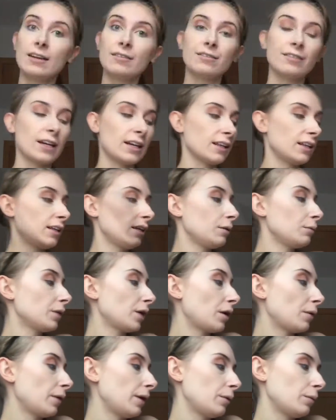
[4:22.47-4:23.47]
Then finally we're
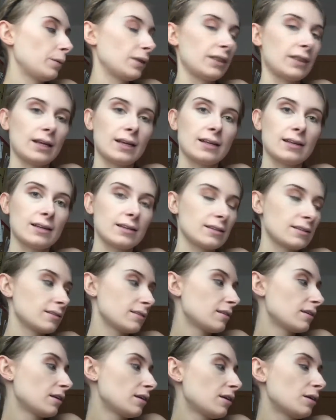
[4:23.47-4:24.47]
going on with this
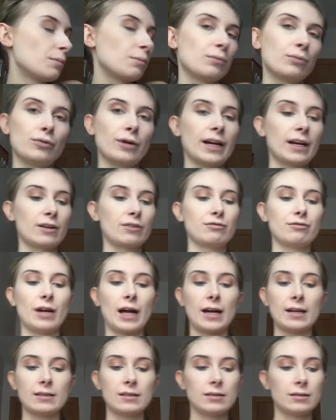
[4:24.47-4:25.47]
brick
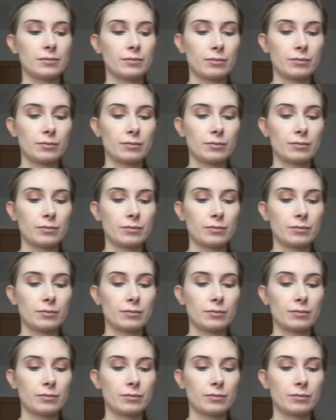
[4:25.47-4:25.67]
red